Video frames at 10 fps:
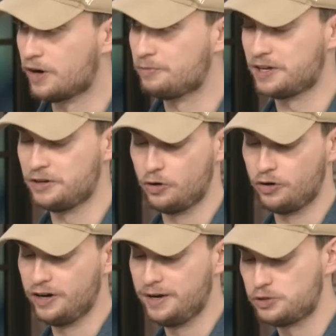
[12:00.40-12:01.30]
I'm taking
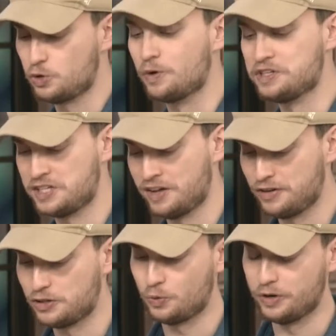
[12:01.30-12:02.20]
Notre Dame
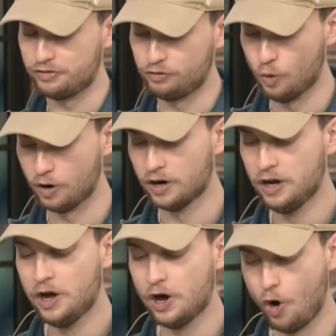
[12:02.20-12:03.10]
27-24
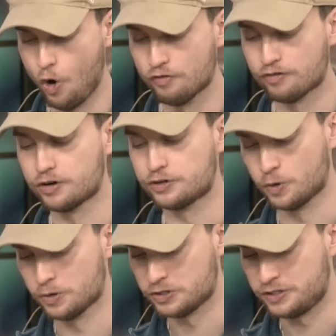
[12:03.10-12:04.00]
over
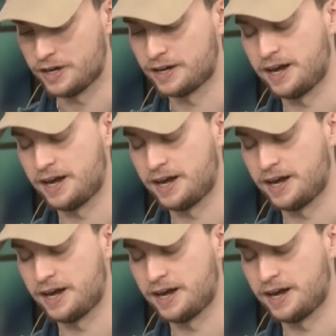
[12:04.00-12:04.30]
Georgia Tech.